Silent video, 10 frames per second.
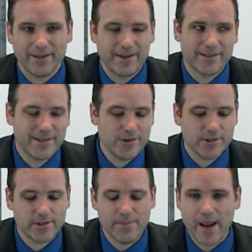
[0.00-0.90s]
The
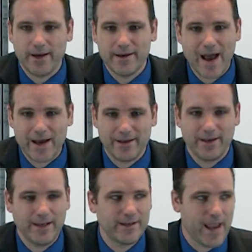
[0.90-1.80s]
decisions are made not
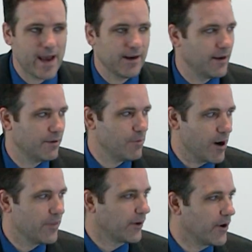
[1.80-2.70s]
in Canada
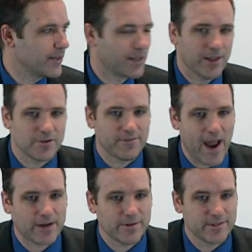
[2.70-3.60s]
where they're going to close
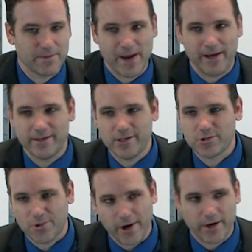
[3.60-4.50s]
factories. They're made in
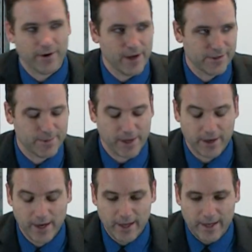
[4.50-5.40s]
Detroit or elsewhere.